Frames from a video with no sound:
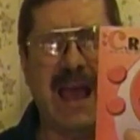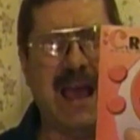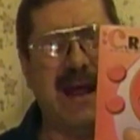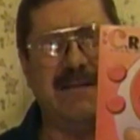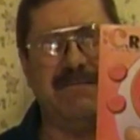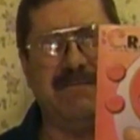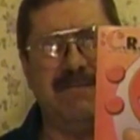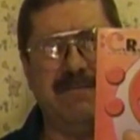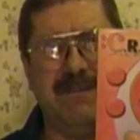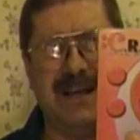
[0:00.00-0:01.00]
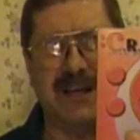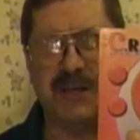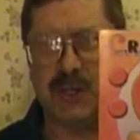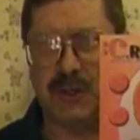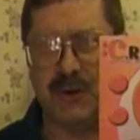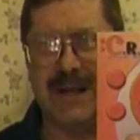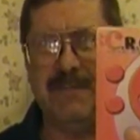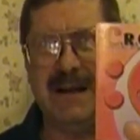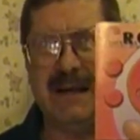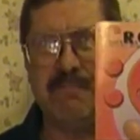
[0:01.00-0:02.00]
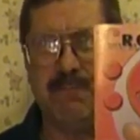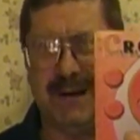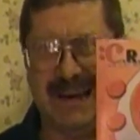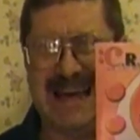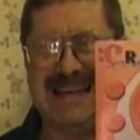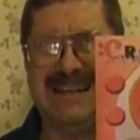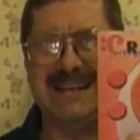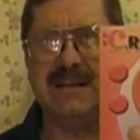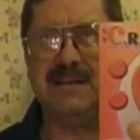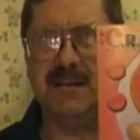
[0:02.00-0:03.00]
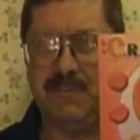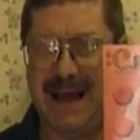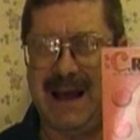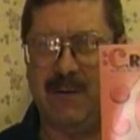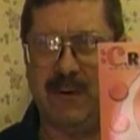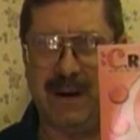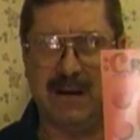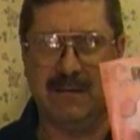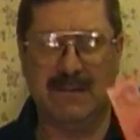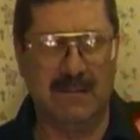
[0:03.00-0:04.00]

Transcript: and extremely blatant spyware.